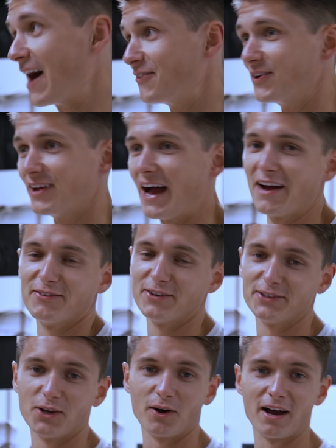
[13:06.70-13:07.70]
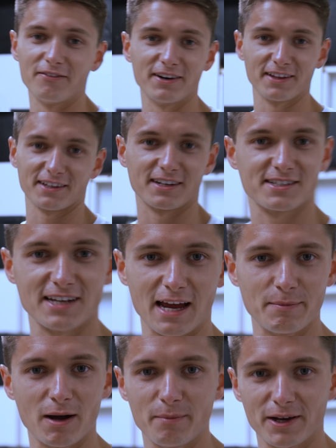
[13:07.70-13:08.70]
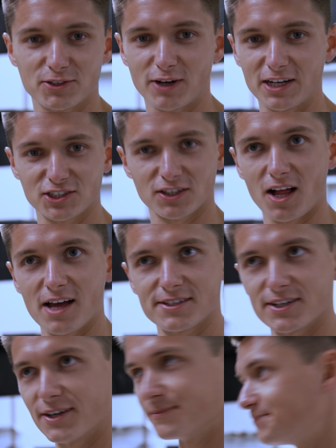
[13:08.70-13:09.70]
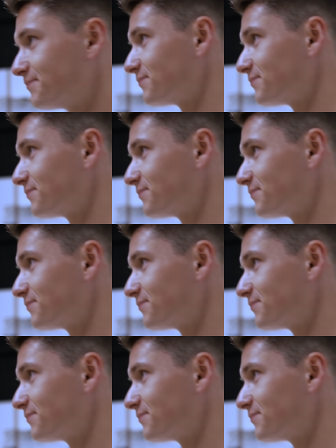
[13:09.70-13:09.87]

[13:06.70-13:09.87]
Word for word: I really, I really don't have anything to say about my tragic loss here.